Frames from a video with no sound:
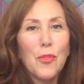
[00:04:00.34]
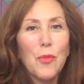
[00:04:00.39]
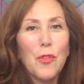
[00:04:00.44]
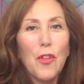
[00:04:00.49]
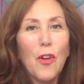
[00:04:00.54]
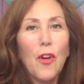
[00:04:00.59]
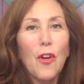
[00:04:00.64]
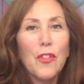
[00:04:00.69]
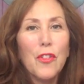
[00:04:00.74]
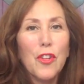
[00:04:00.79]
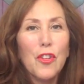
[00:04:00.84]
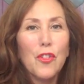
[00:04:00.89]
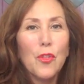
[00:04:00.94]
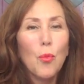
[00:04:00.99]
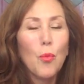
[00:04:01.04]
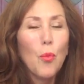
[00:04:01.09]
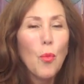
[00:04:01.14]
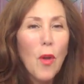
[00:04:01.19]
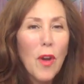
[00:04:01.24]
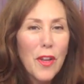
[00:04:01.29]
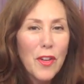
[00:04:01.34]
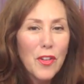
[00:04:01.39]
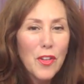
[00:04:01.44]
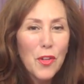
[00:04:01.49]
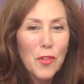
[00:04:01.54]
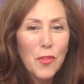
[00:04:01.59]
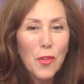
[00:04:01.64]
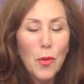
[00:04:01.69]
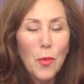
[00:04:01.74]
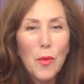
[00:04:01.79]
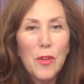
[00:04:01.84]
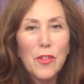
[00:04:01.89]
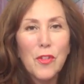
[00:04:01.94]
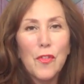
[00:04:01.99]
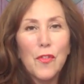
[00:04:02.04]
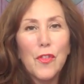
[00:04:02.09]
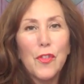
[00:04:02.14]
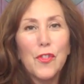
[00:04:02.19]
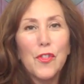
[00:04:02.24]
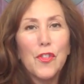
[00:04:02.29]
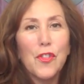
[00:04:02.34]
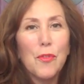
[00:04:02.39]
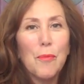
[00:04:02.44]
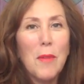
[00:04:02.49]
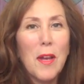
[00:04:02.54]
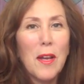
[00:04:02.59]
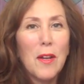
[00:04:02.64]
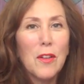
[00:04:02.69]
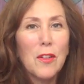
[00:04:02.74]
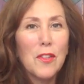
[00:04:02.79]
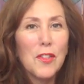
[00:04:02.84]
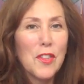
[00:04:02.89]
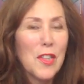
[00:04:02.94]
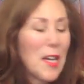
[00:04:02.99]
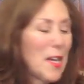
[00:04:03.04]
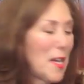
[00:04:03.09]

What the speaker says: with all these wonderful, wonderful smells